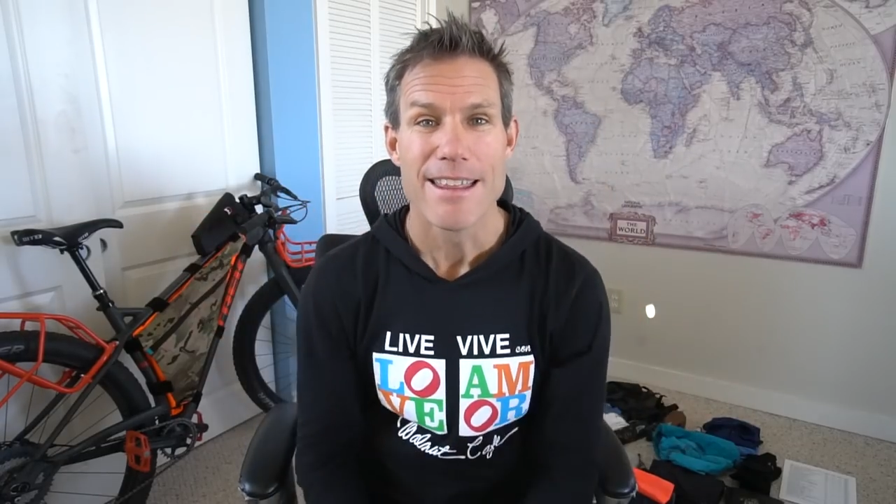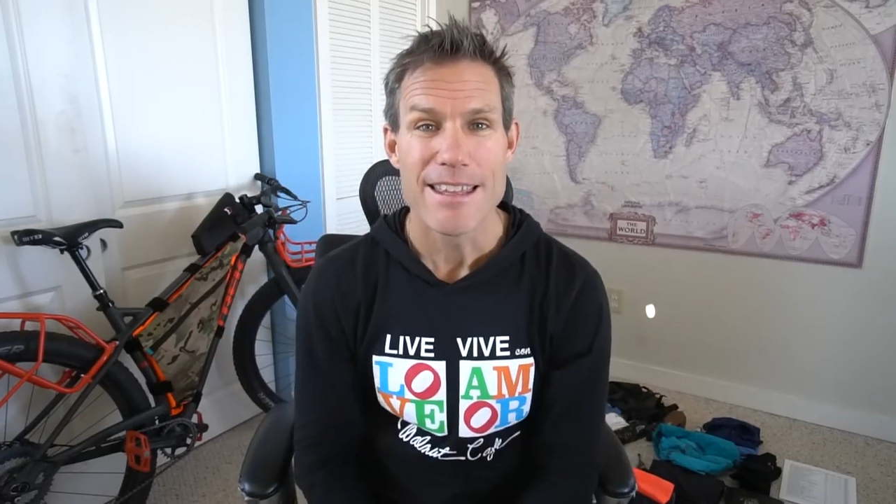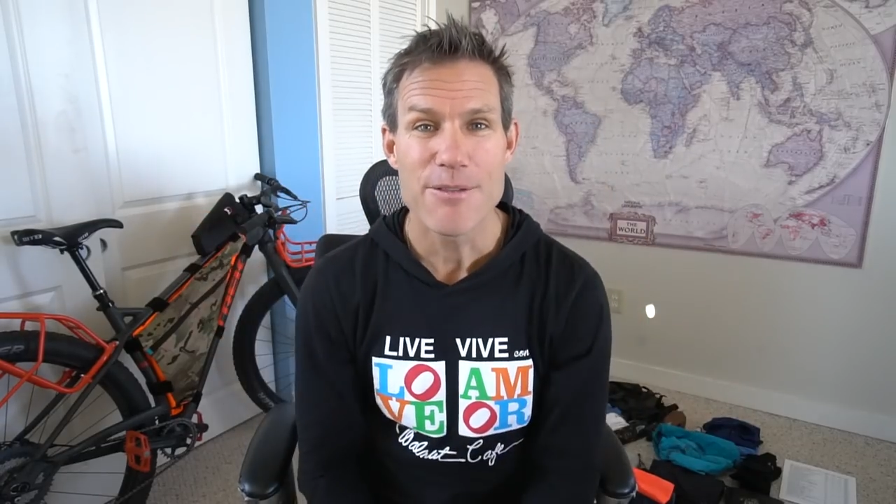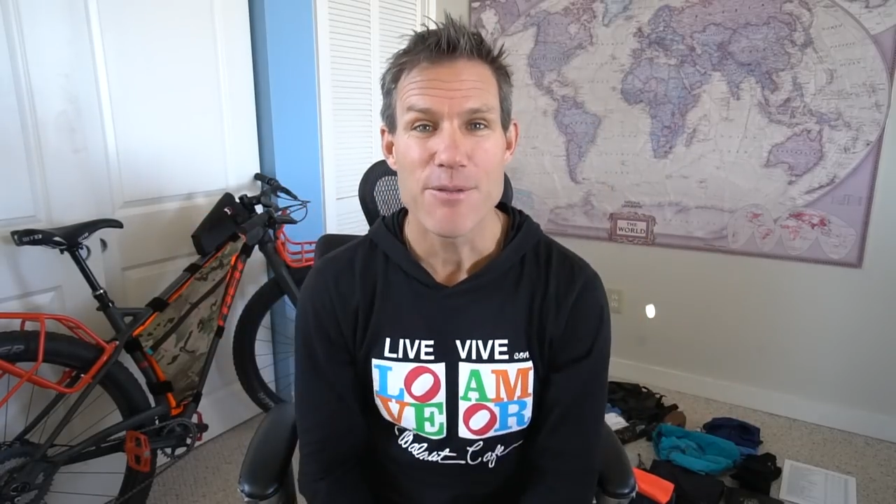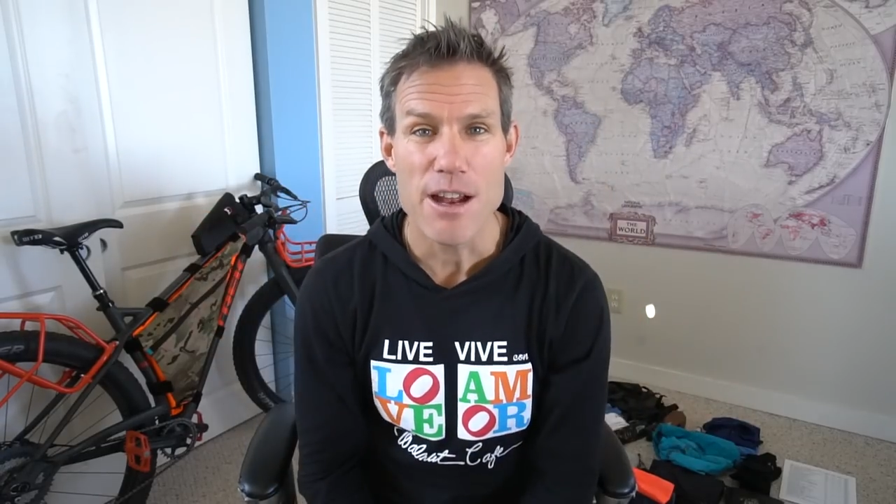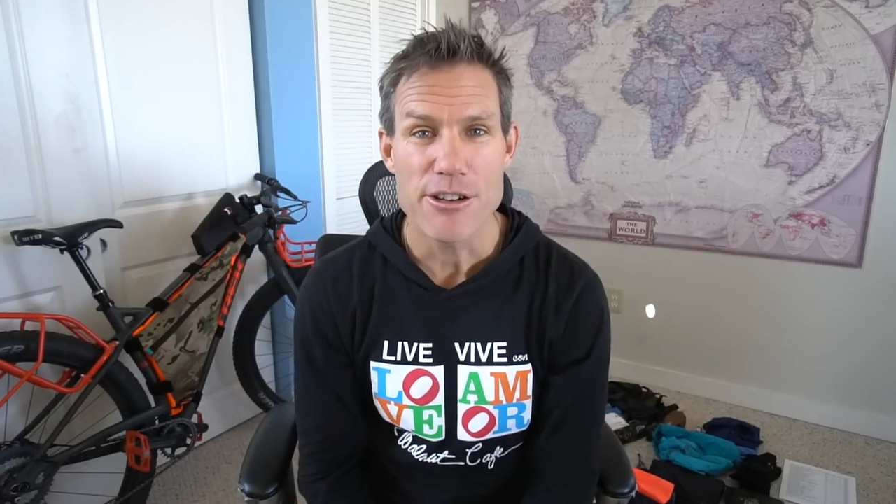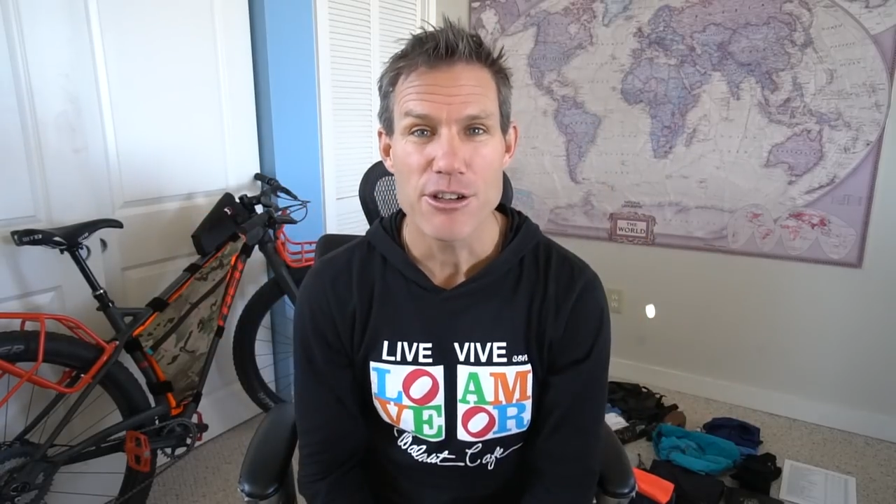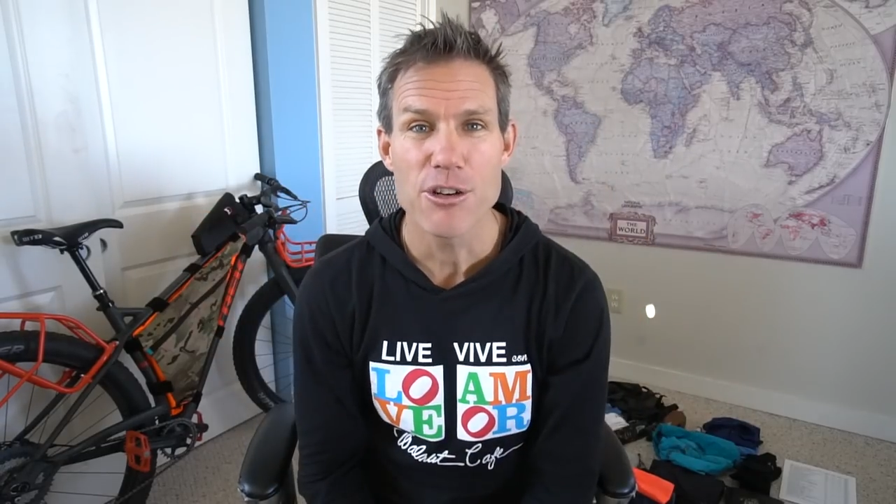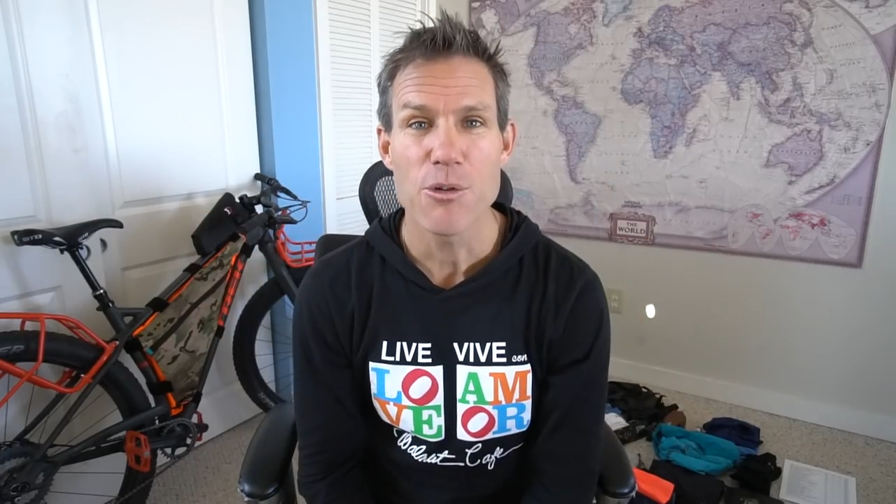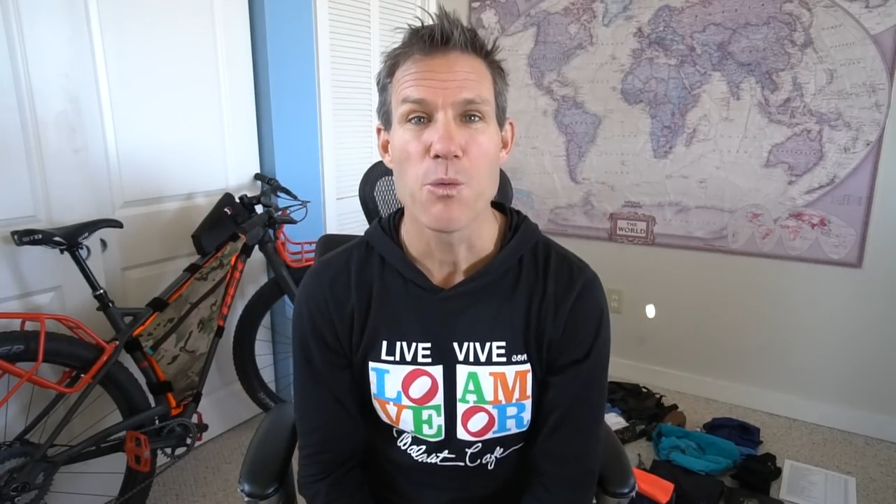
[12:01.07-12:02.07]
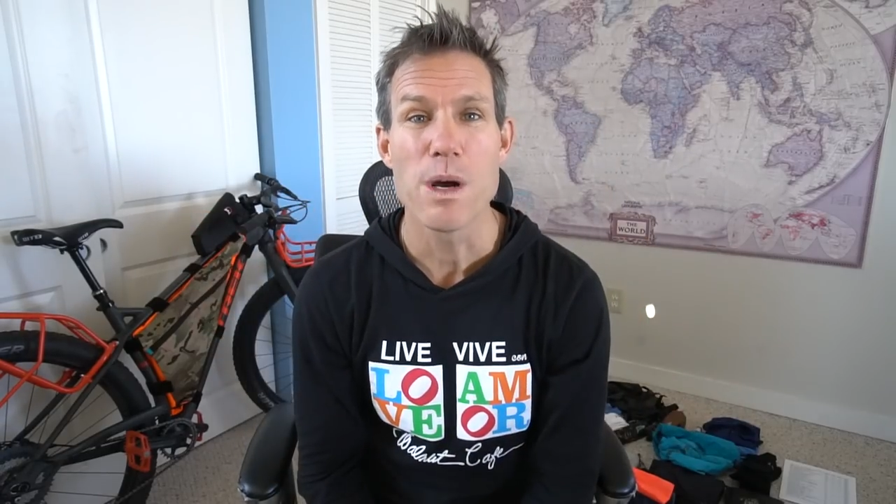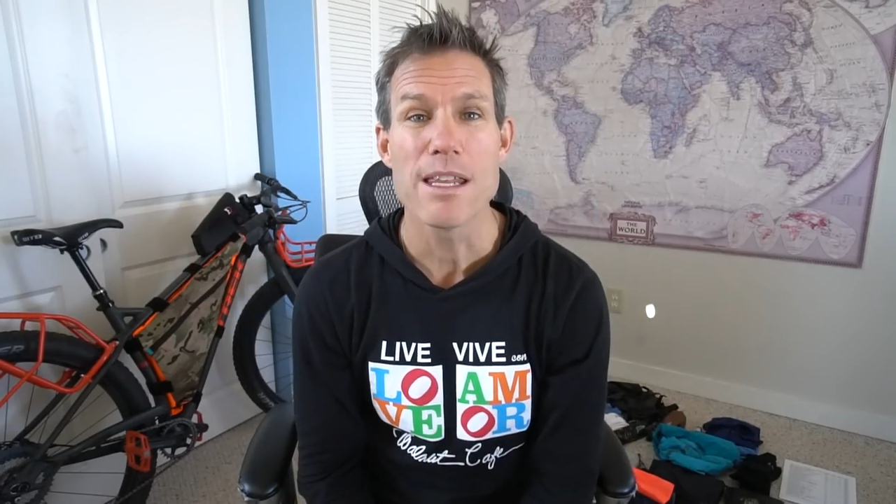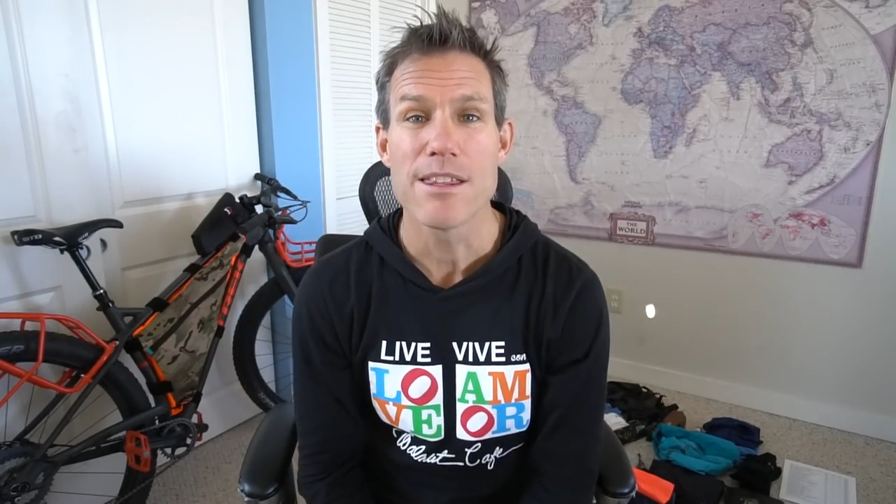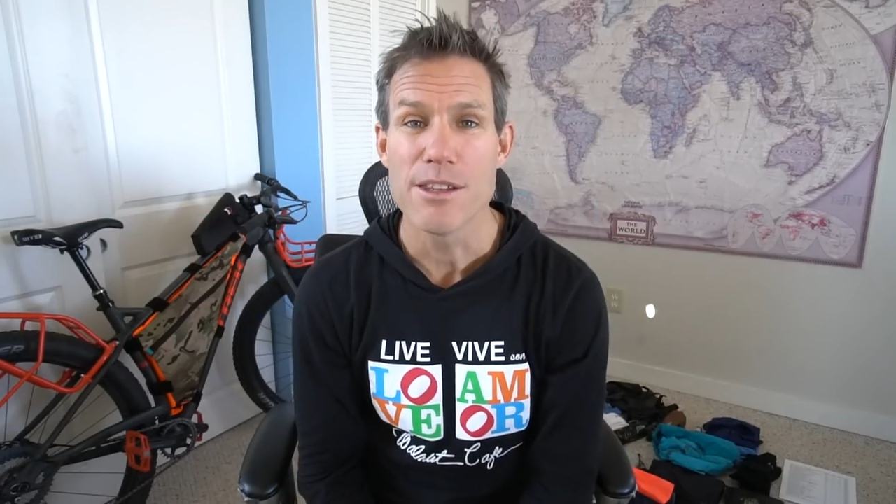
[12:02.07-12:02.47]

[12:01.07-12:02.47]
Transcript: the adventure with